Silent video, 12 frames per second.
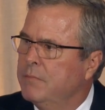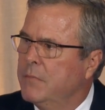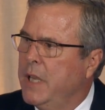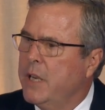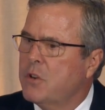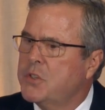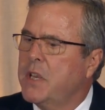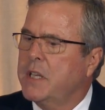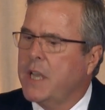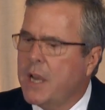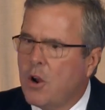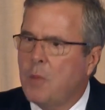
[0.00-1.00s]
leaders
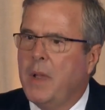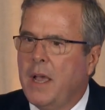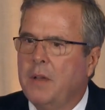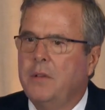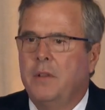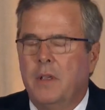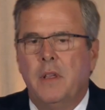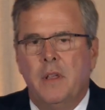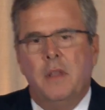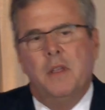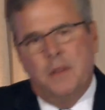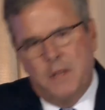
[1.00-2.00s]
that care about
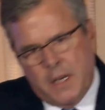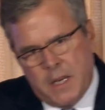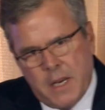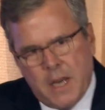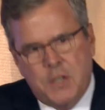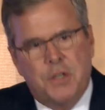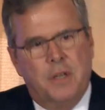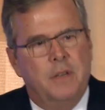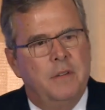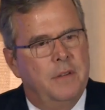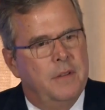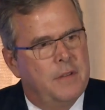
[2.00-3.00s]
the connection